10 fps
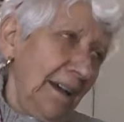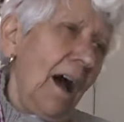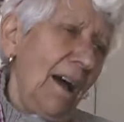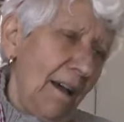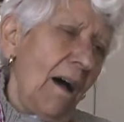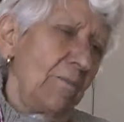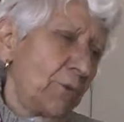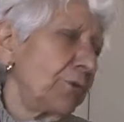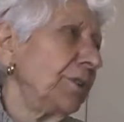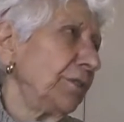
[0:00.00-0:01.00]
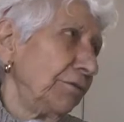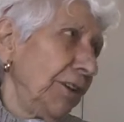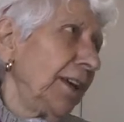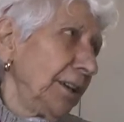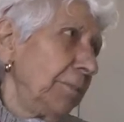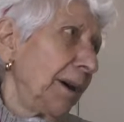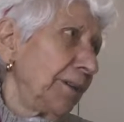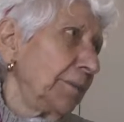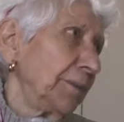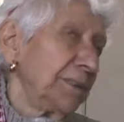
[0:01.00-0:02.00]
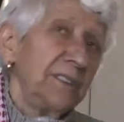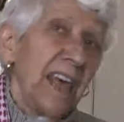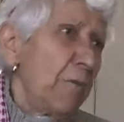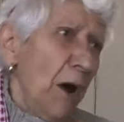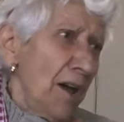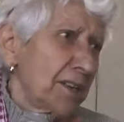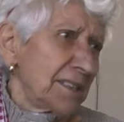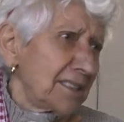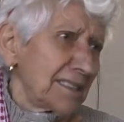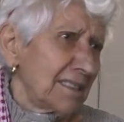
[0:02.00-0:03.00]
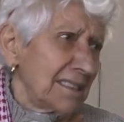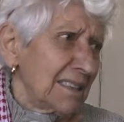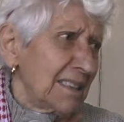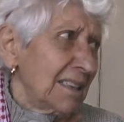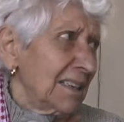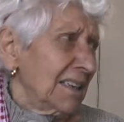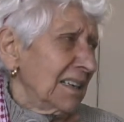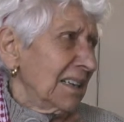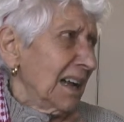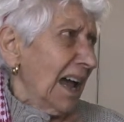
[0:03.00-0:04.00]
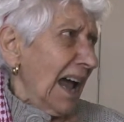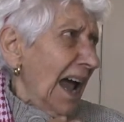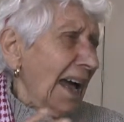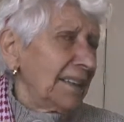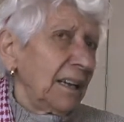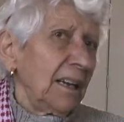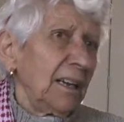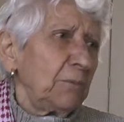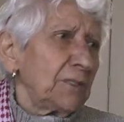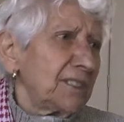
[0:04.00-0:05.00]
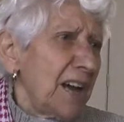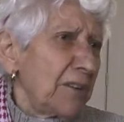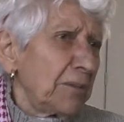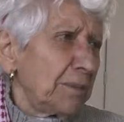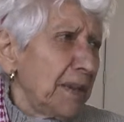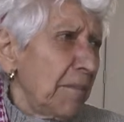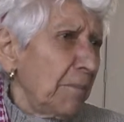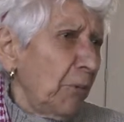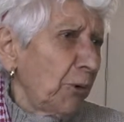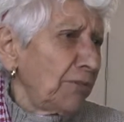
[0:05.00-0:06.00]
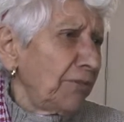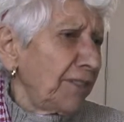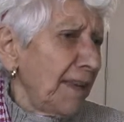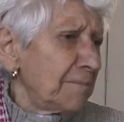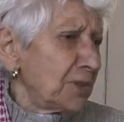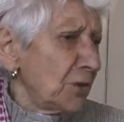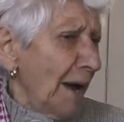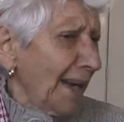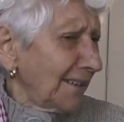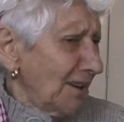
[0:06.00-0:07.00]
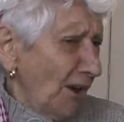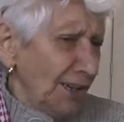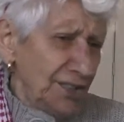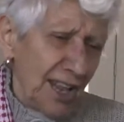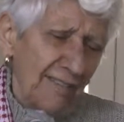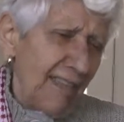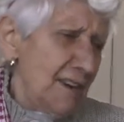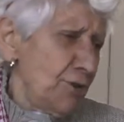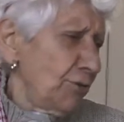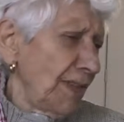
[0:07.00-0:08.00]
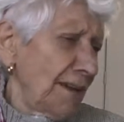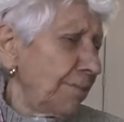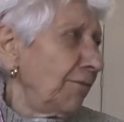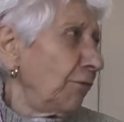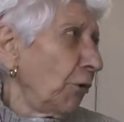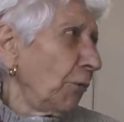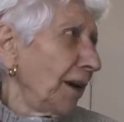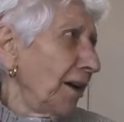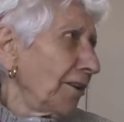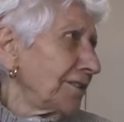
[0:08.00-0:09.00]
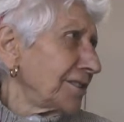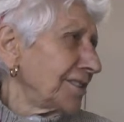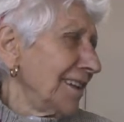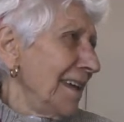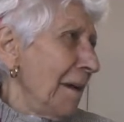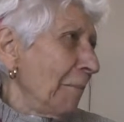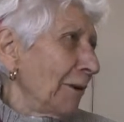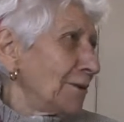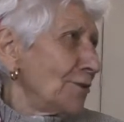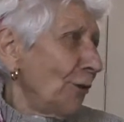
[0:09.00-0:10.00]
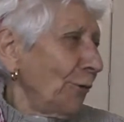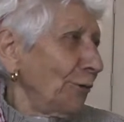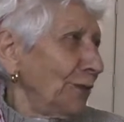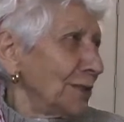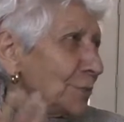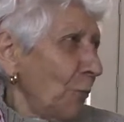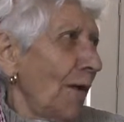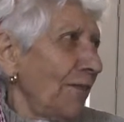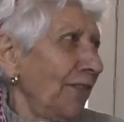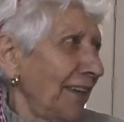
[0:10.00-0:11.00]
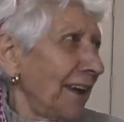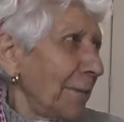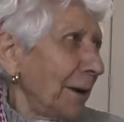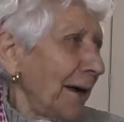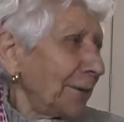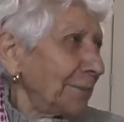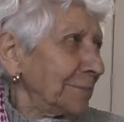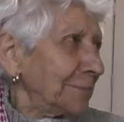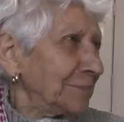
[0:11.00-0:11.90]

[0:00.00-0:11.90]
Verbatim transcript: I'm treated fairly by the police. They weren't. Of course not. And it was terribly important for them to acknowledge that. They knew that before we asked. But you know, there's one thing about